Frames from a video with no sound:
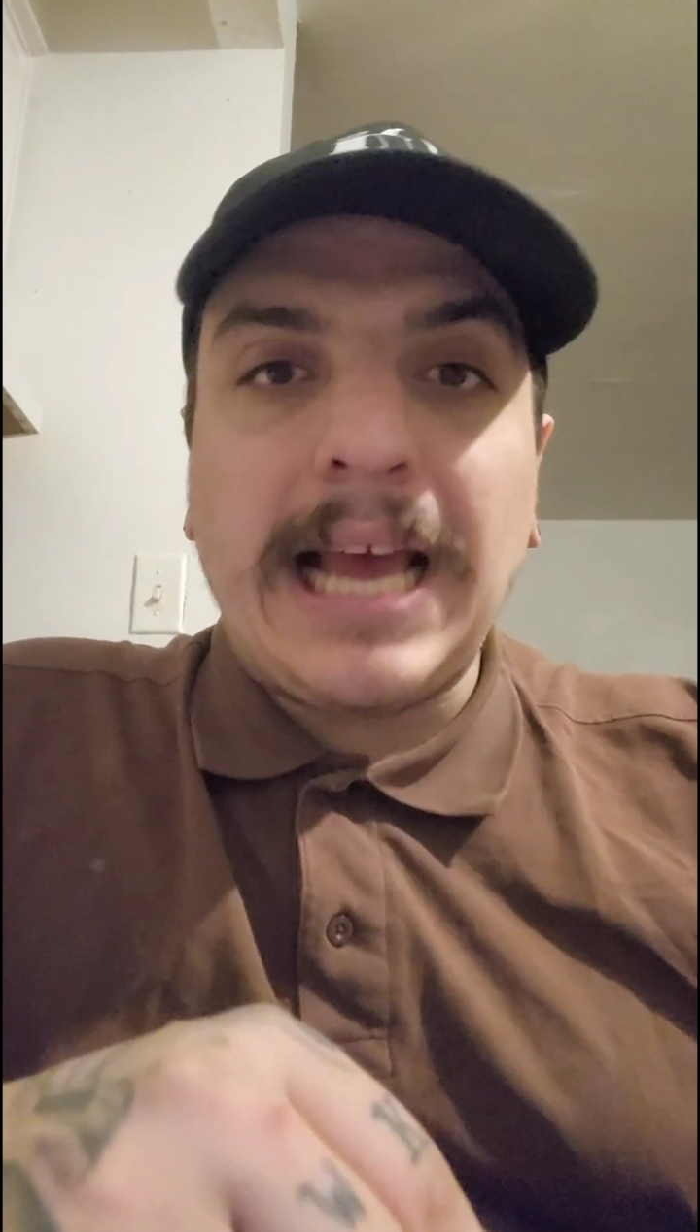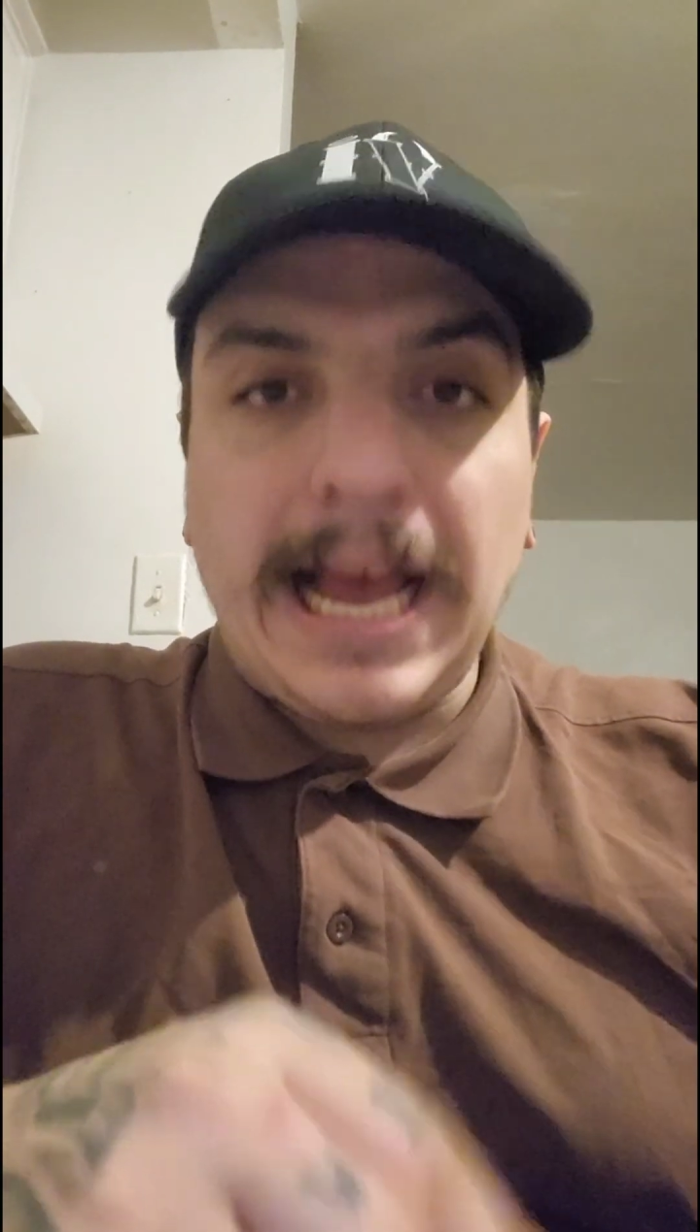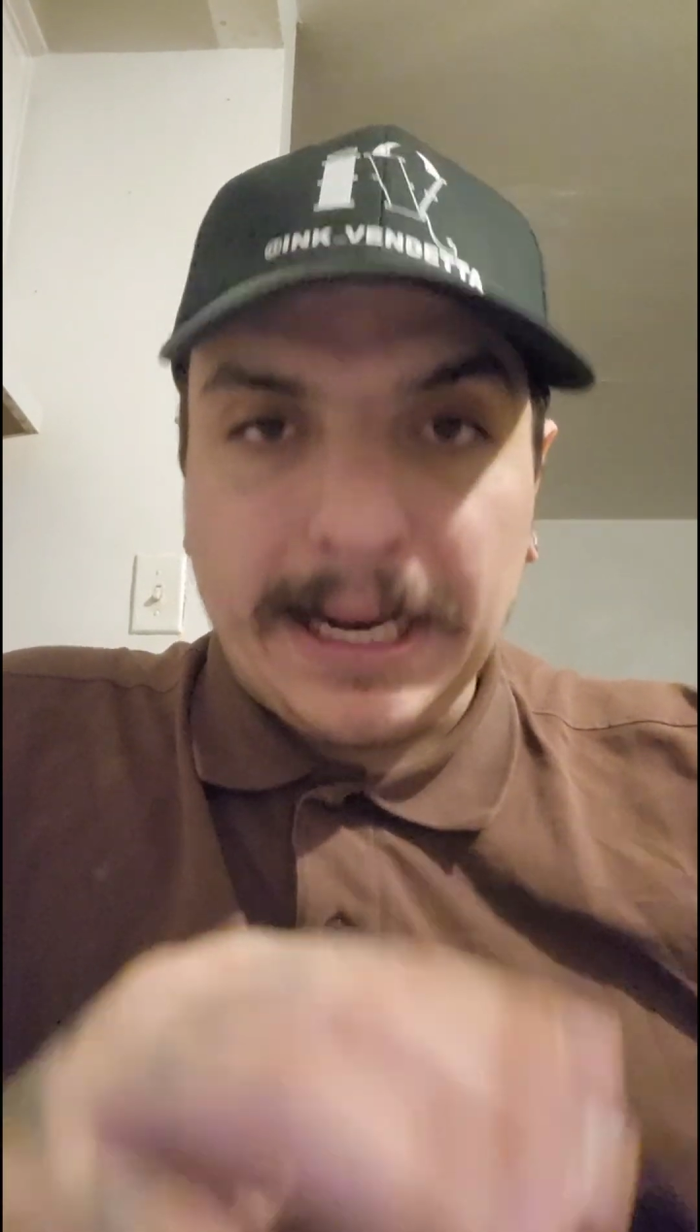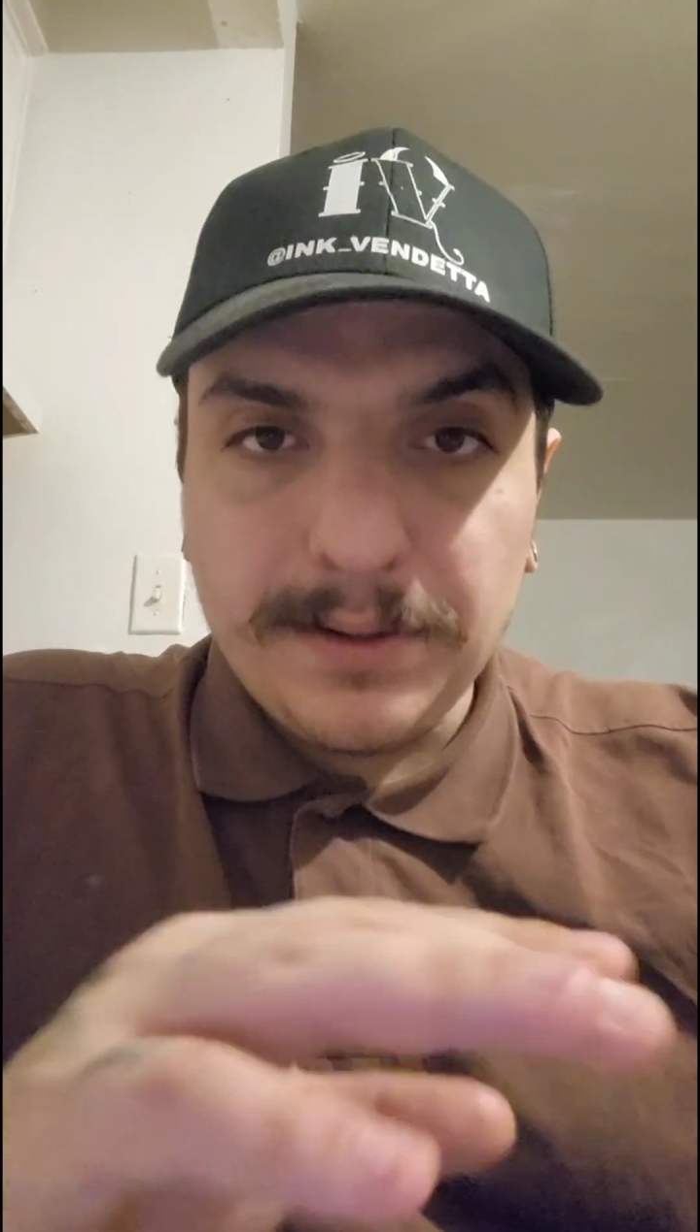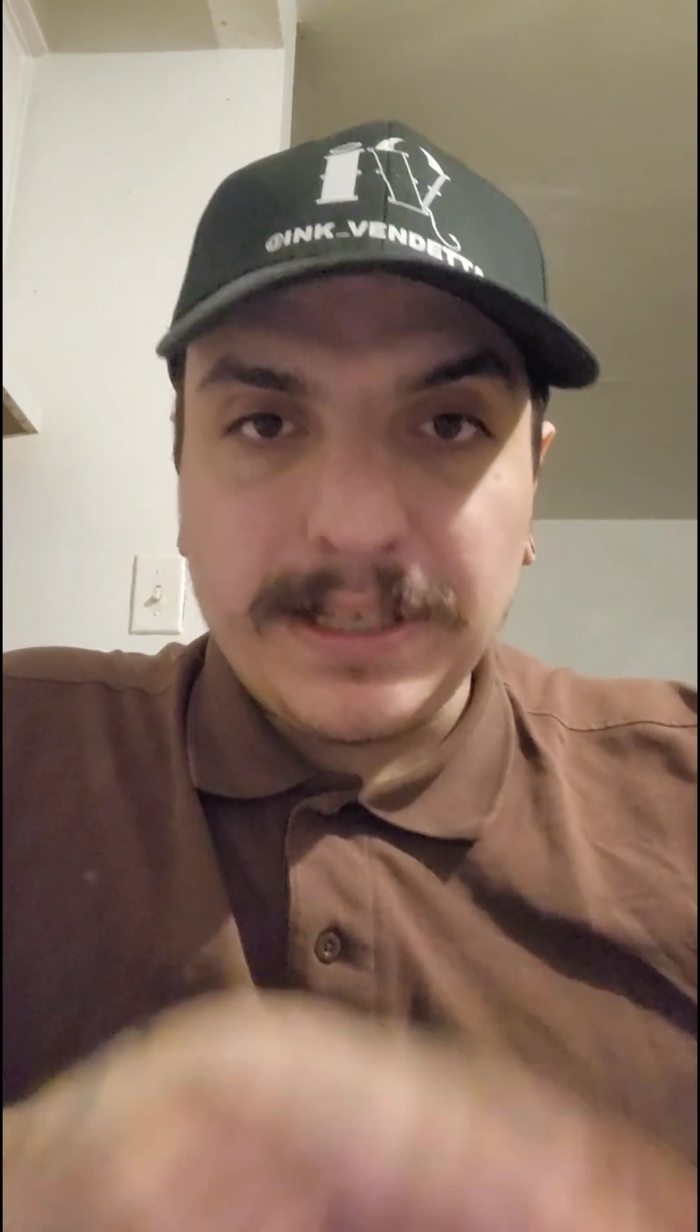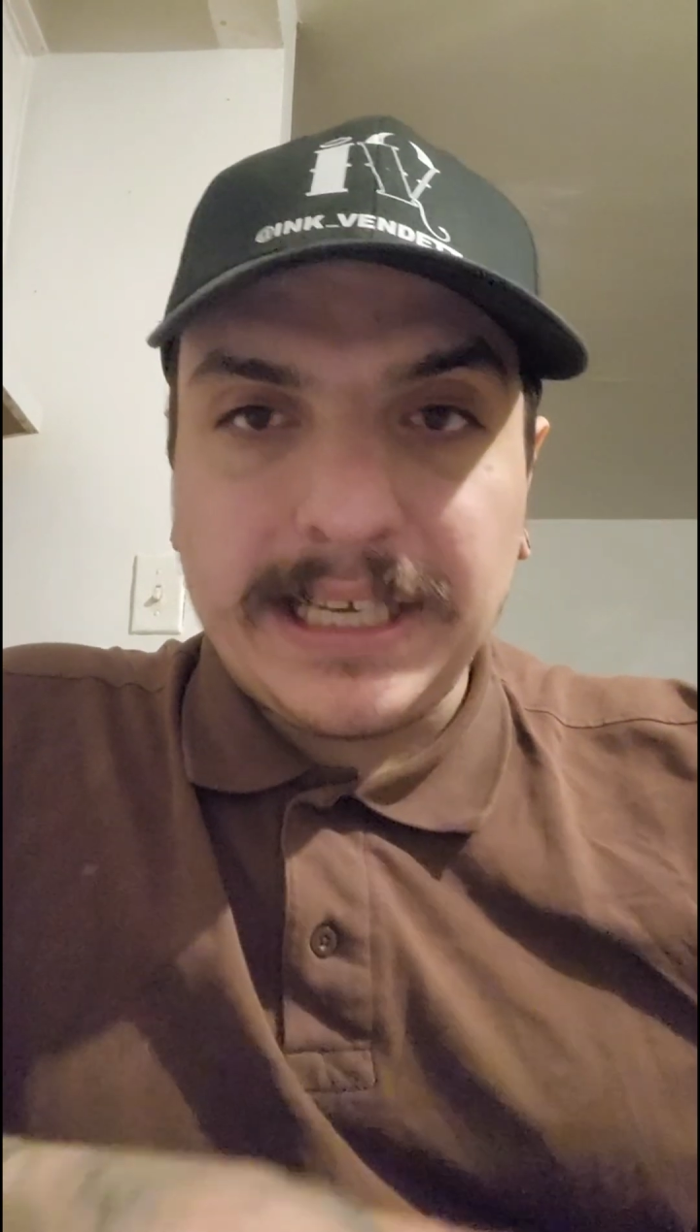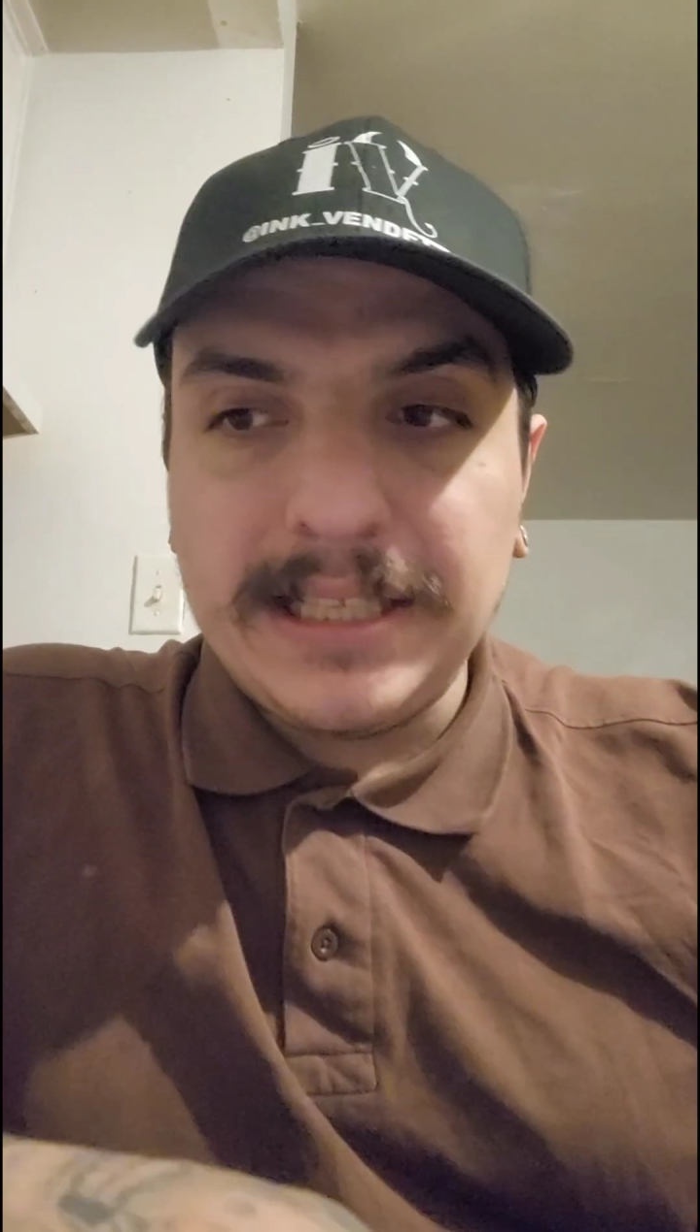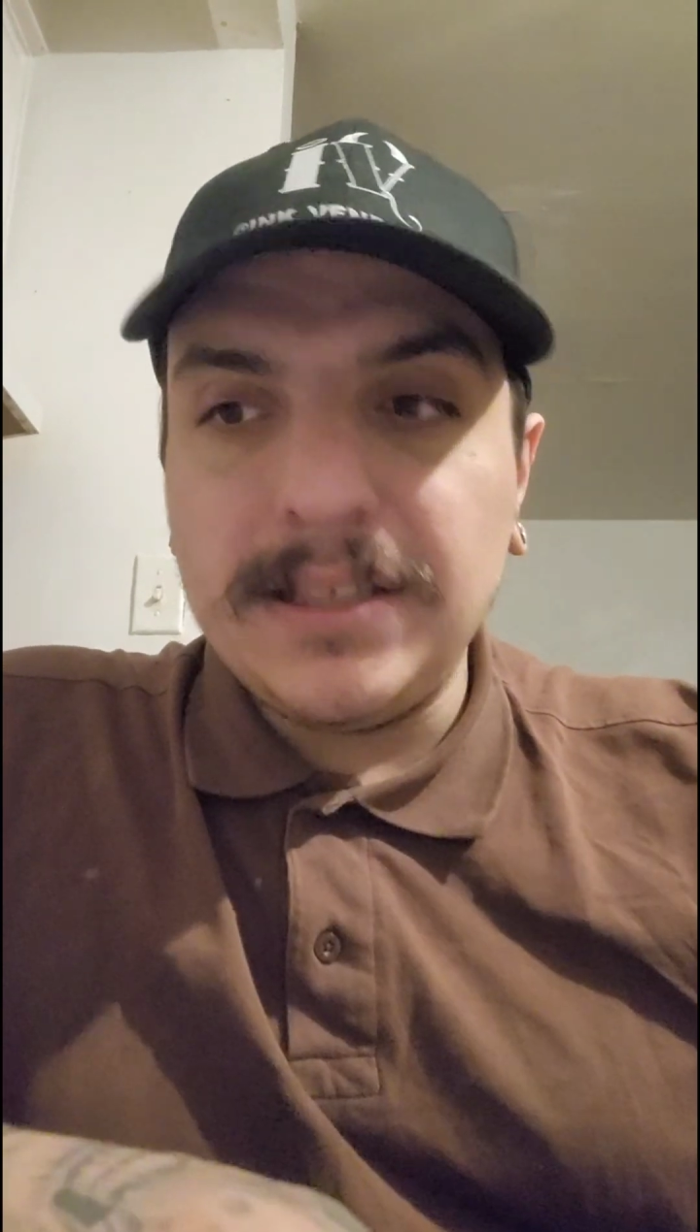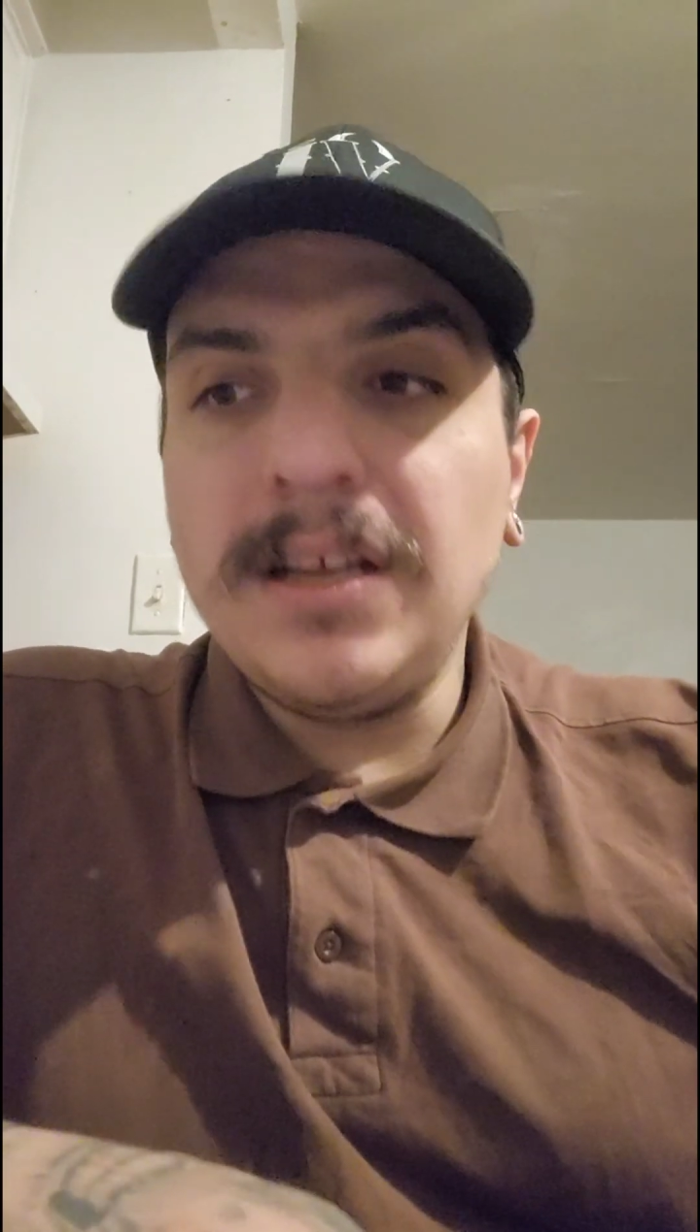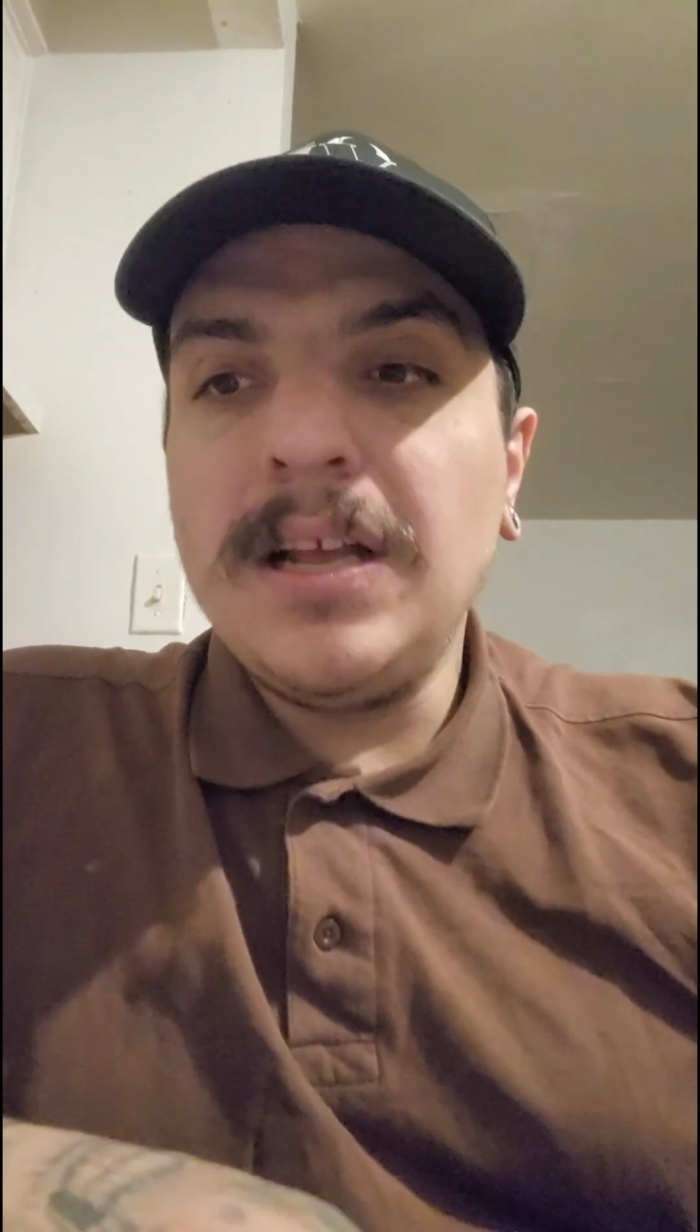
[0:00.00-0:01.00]
they hired the
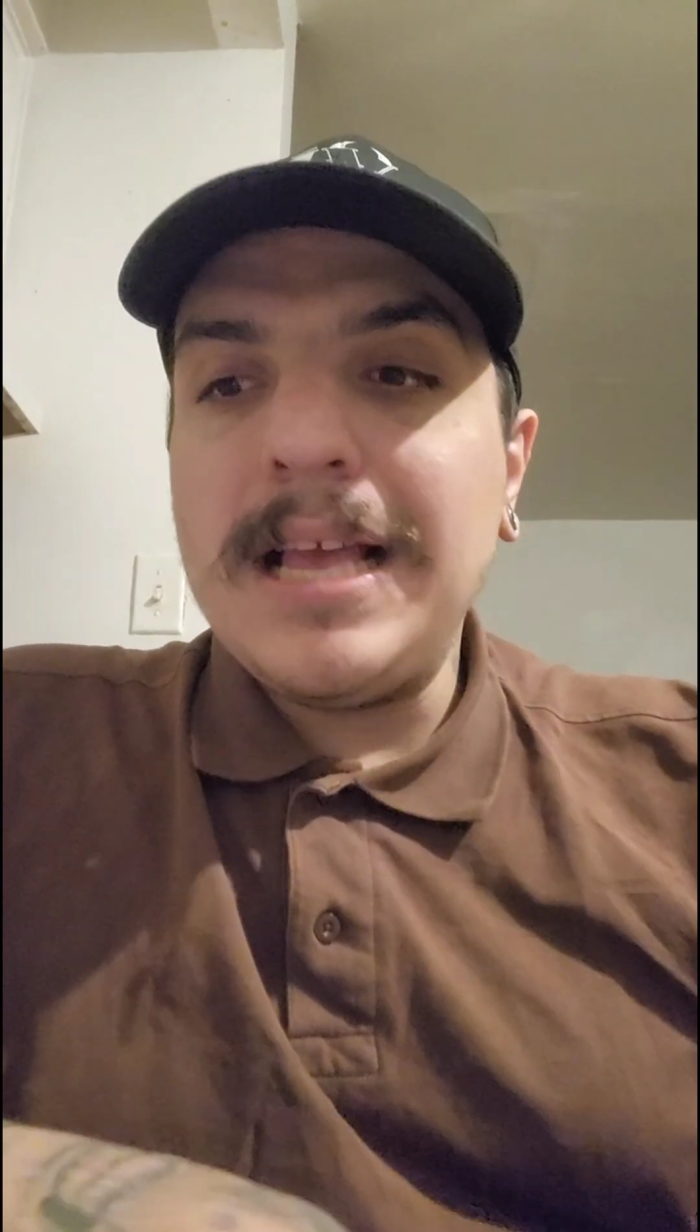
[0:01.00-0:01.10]
kid,